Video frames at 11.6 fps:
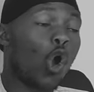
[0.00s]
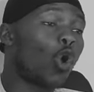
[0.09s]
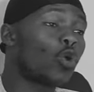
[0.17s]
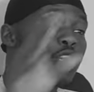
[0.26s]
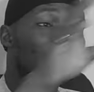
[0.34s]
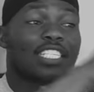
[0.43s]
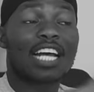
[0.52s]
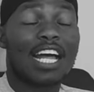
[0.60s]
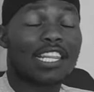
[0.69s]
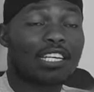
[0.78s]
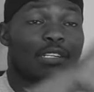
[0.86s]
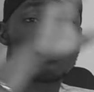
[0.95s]
all these
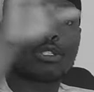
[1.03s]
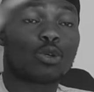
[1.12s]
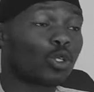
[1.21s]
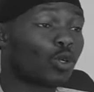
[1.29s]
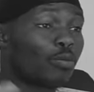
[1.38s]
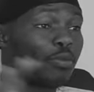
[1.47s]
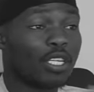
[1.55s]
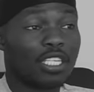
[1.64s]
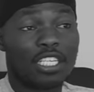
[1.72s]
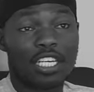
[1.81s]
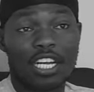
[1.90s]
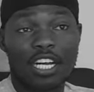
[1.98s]
other social
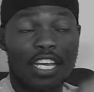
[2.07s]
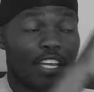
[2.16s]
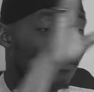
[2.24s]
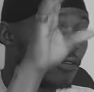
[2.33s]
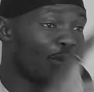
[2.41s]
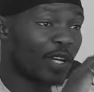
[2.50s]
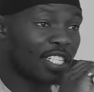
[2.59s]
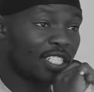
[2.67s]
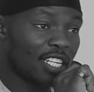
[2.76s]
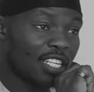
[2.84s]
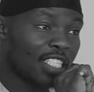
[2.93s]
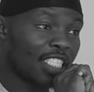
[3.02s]
media
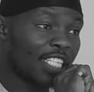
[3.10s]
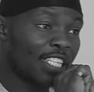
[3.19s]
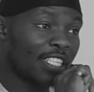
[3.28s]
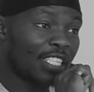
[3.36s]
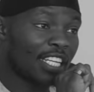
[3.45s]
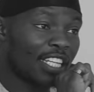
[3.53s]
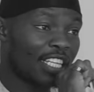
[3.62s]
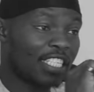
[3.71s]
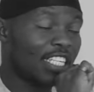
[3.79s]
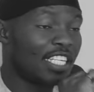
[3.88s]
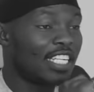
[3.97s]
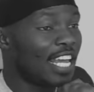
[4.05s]
influencers, they
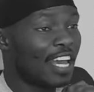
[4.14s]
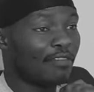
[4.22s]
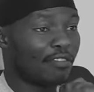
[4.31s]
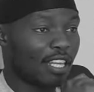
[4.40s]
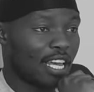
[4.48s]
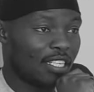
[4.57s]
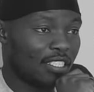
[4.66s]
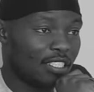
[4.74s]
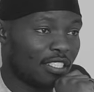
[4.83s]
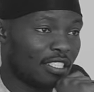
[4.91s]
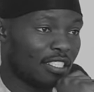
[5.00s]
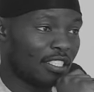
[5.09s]
didn't have that.
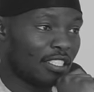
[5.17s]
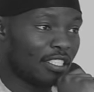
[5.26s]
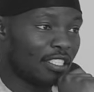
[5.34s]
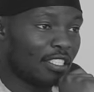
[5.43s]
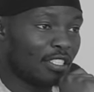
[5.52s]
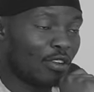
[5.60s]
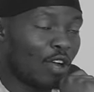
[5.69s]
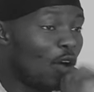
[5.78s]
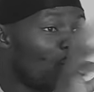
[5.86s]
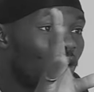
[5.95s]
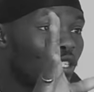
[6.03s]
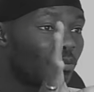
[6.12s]
You know, I
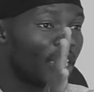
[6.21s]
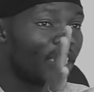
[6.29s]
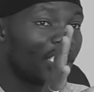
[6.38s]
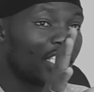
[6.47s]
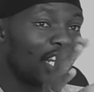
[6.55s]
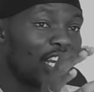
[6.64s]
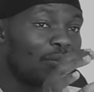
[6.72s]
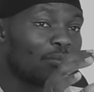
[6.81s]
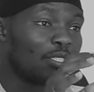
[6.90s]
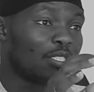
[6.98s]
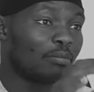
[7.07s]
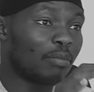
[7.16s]
won't mention
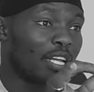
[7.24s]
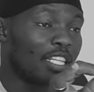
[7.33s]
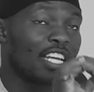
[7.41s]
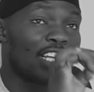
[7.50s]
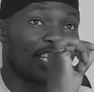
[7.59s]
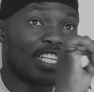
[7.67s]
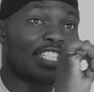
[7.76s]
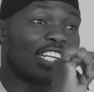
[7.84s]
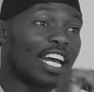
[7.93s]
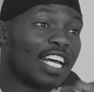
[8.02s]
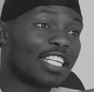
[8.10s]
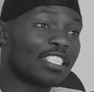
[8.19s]
names, yeah. but these
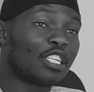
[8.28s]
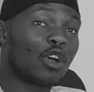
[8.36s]
guys,